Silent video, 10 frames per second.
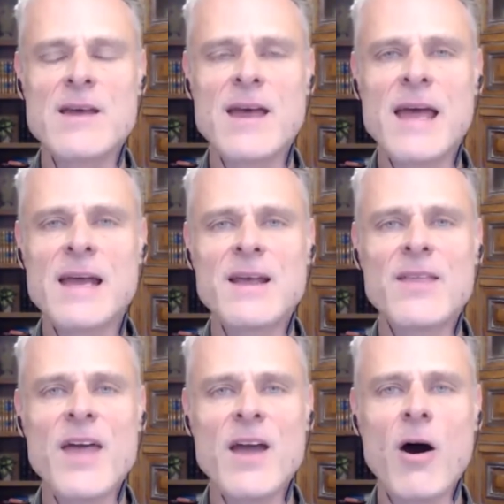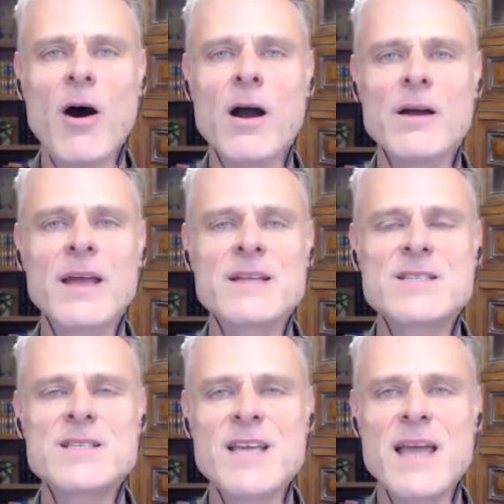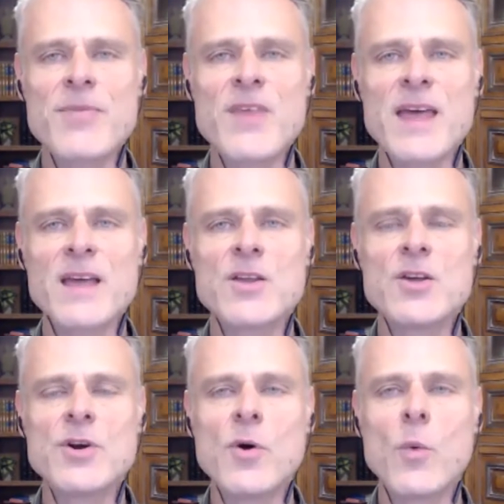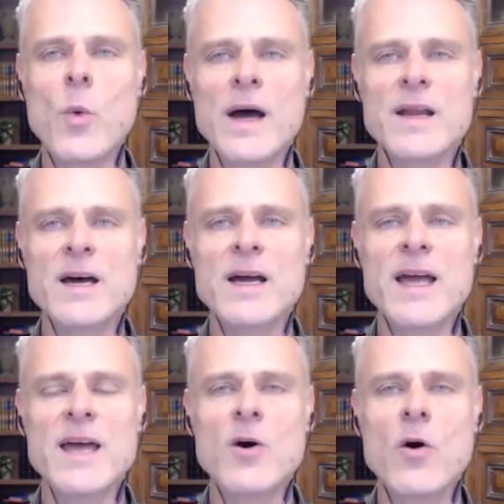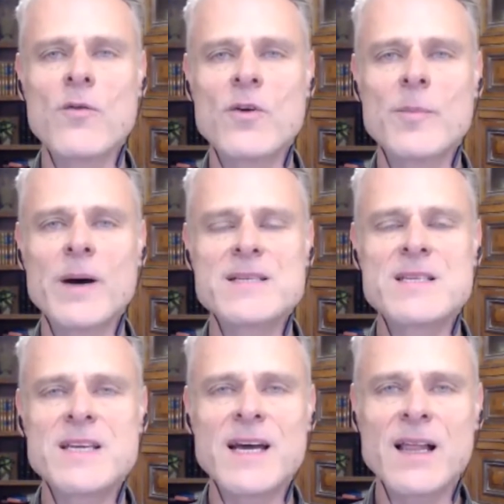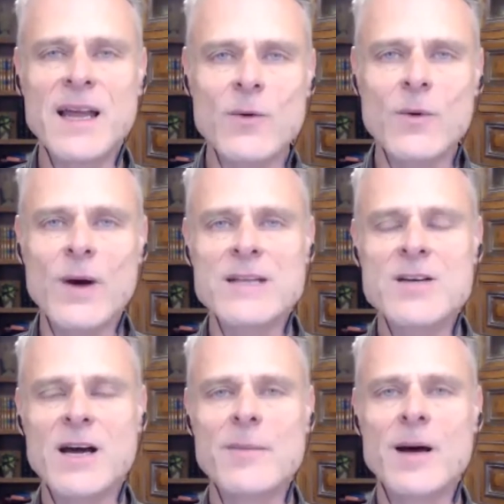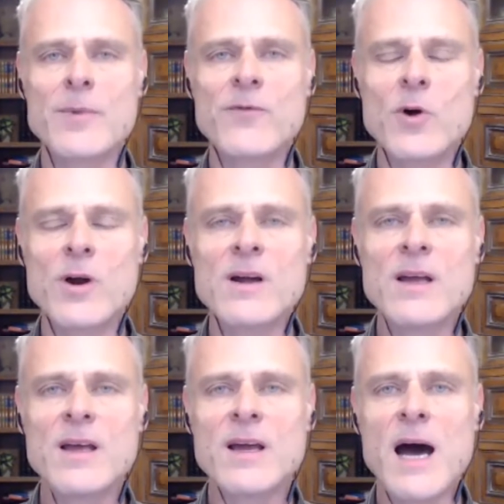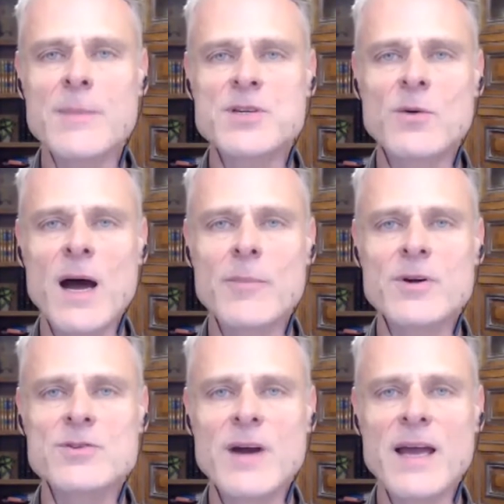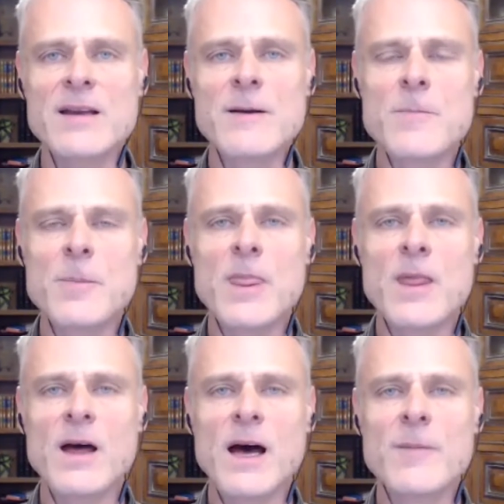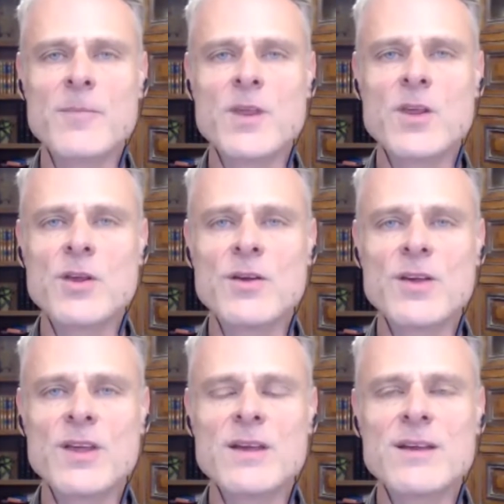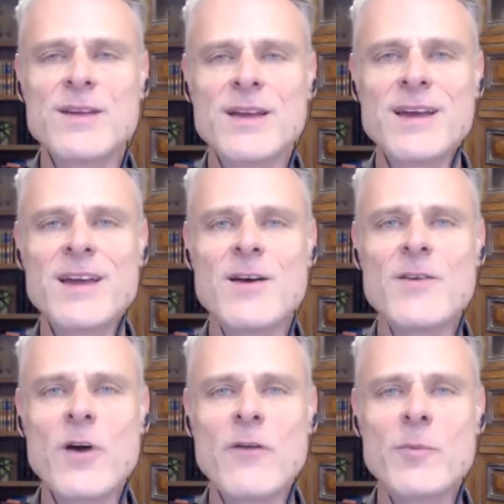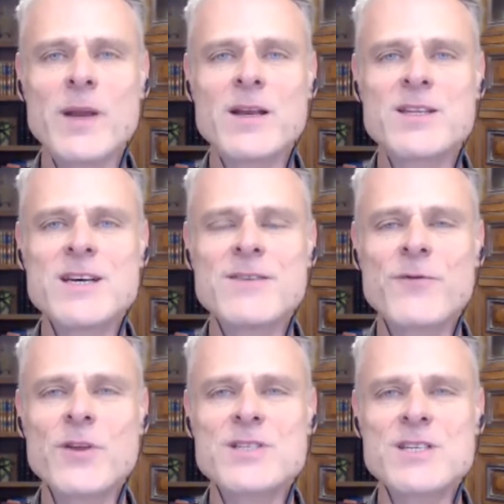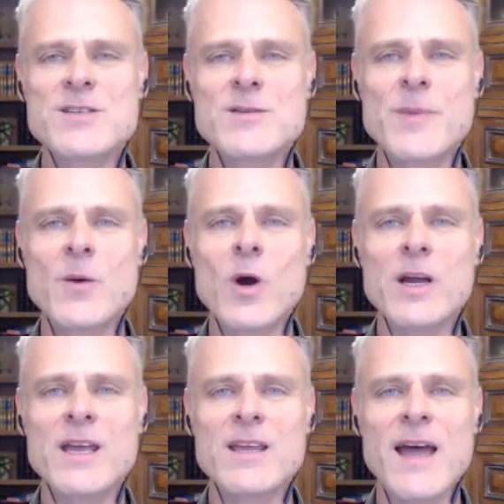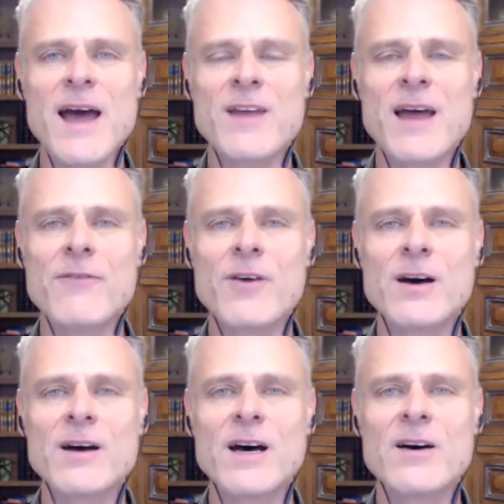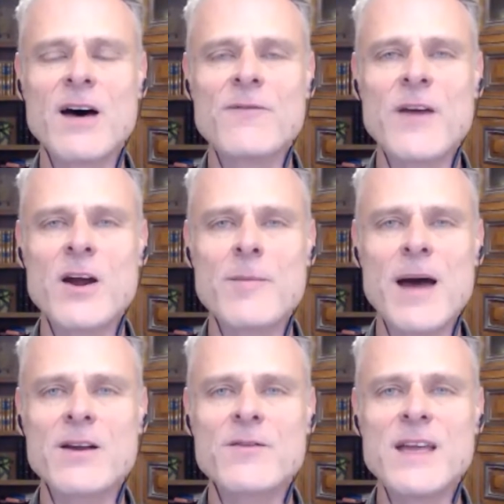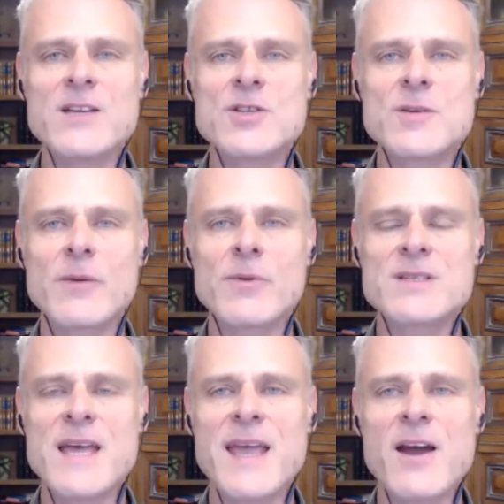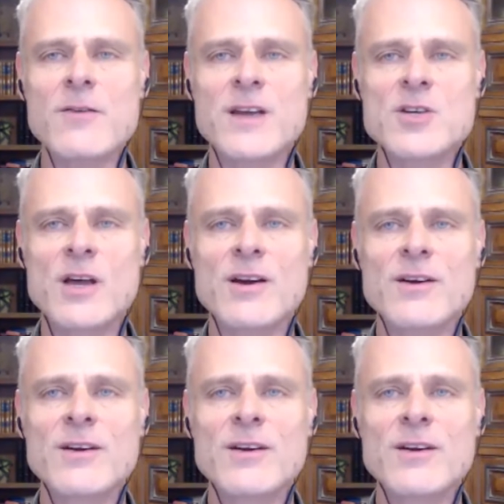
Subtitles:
And they are. It's the same thing. You don't want an overabundance. It's kind of like what I talked about before, cops and robbers, right? For everybody for the system to be working, you have to have a fair amount of each to be able to take care of each other,